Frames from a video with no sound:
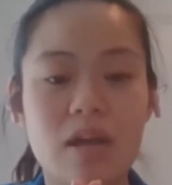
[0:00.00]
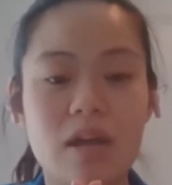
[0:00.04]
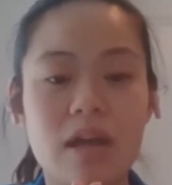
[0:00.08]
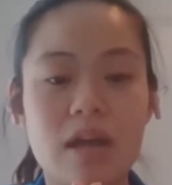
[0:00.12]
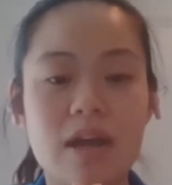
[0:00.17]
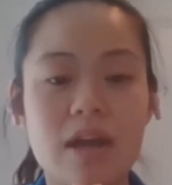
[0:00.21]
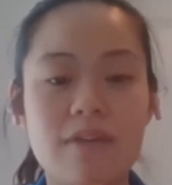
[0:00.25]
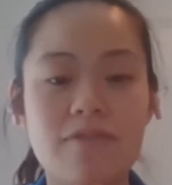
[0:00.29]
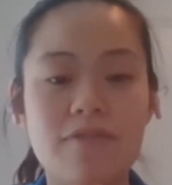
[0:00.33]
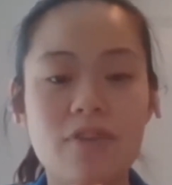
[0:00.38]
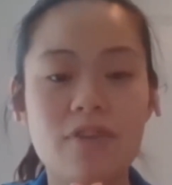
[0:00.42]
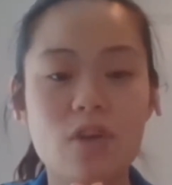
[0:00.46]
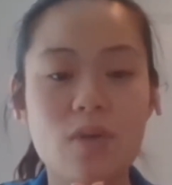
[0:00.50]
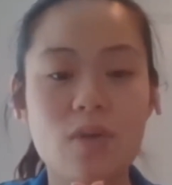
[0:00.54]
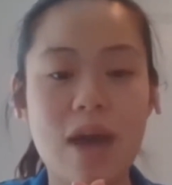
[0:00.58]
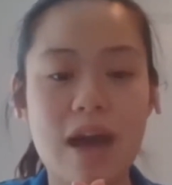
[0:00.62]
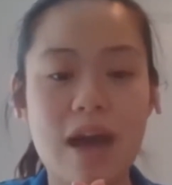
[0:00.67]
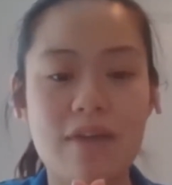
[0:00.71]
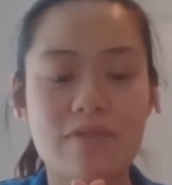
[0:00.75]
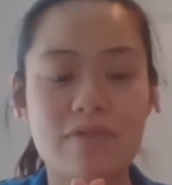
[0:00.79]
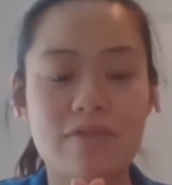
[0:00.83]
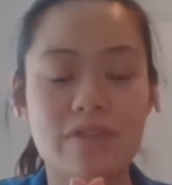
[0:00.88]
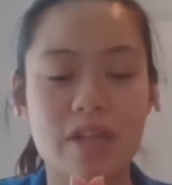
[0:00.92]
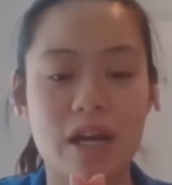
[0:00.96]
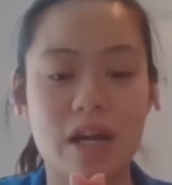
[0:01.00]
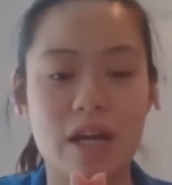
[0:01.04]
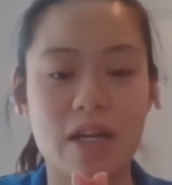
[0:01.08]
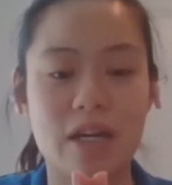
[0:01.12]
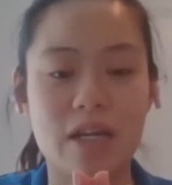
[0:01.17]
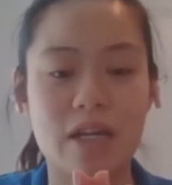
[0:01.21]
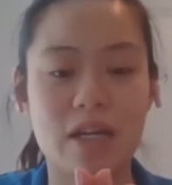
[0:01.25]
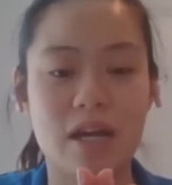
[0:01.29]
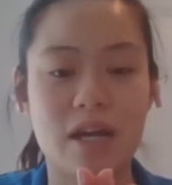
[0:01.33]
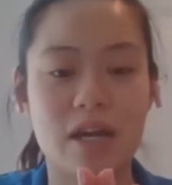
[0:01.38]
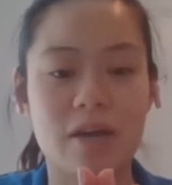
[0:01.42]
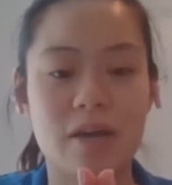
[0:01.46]
if you have
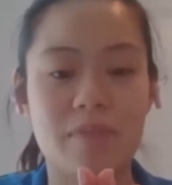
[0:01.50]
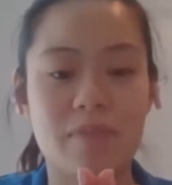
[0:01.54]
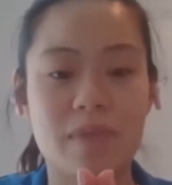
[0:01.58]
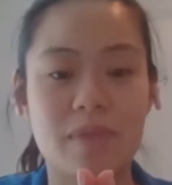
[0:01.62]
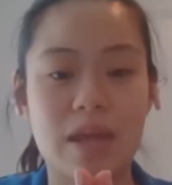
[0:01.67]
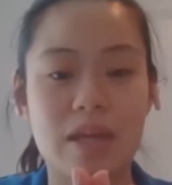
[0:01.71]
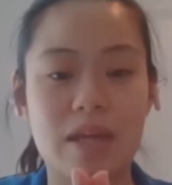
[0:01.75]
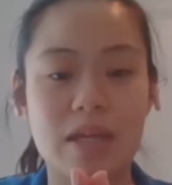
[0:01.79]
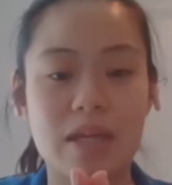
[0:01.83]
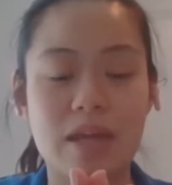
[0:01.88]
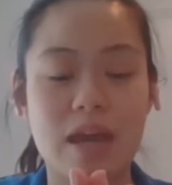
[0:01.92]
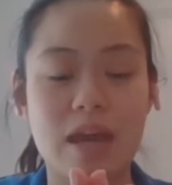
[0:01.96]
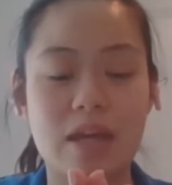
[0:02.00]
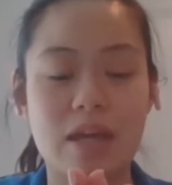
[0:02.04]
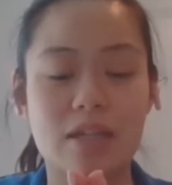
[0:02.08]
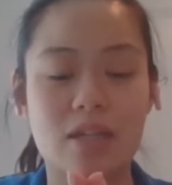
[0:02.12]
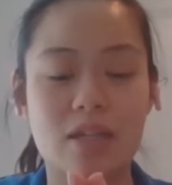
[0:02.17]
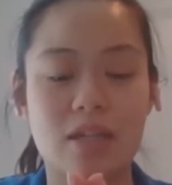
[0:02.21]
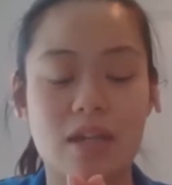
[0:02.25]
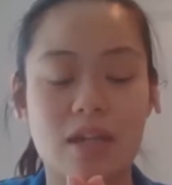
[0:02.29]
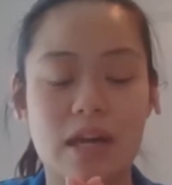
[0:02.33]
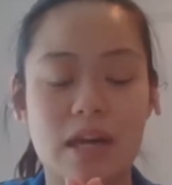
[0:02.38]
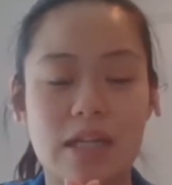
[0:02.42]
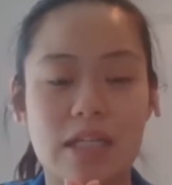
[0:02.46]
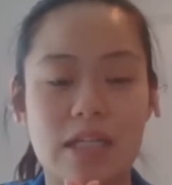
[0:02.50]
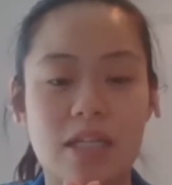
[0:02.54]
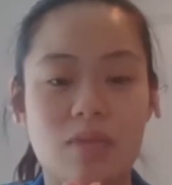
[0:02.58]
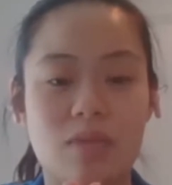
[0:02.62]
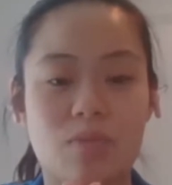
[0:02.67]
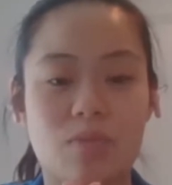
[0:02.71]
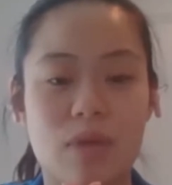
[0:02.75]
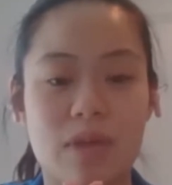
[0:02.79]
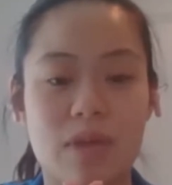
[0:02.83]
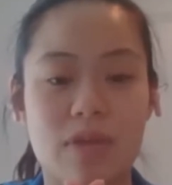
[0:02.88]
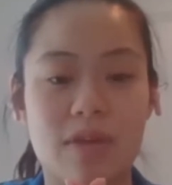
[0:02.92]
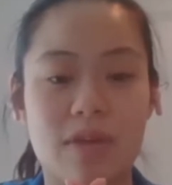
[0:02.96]
done any exercises
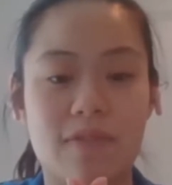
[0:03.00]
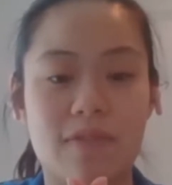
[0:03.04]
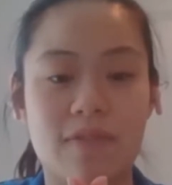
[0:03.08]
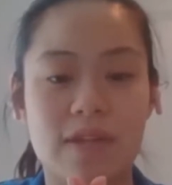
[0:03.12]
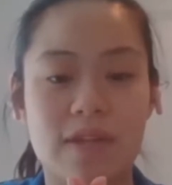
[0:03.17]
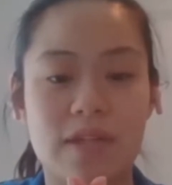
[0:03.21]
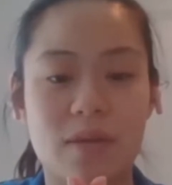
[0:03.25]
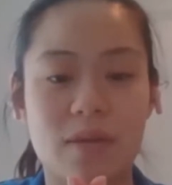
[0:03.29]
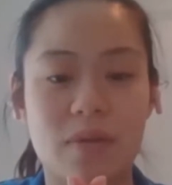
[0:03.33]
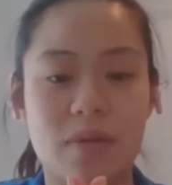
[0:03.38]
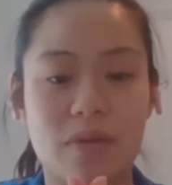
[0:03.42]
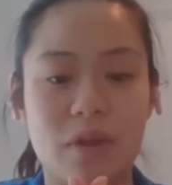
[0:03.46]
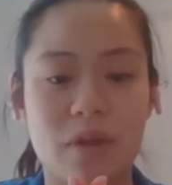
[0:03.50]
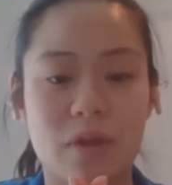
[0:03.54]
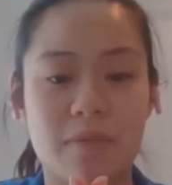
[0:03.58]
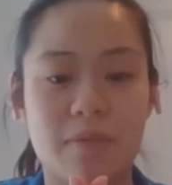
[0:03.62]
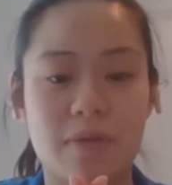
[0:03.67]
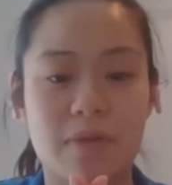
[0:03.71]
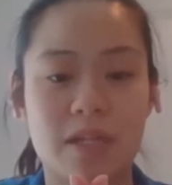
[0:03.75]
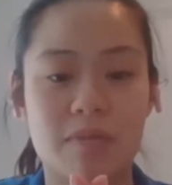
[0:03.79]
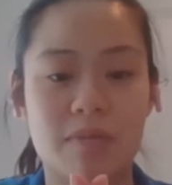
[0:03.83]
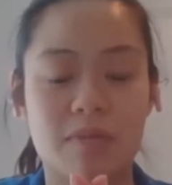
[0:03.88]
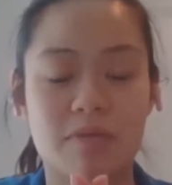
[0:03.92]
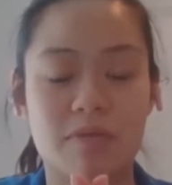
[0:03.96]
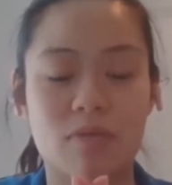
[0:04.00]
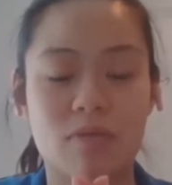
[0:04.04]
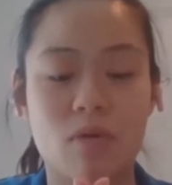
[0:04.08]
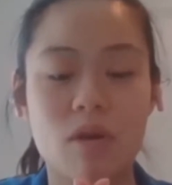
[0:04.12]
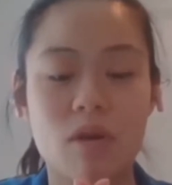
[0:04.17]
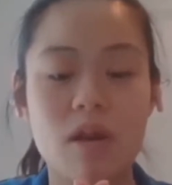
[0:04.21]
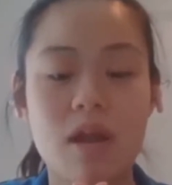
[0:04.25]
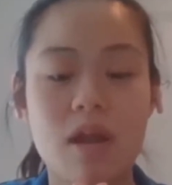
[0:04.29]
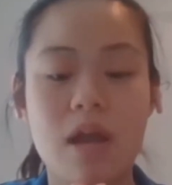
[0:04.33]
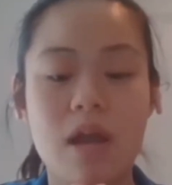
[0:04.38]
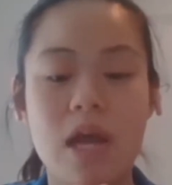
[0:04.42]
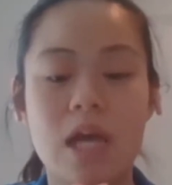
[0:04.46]
with a physiotherapist
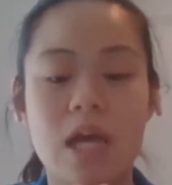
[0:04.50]
before,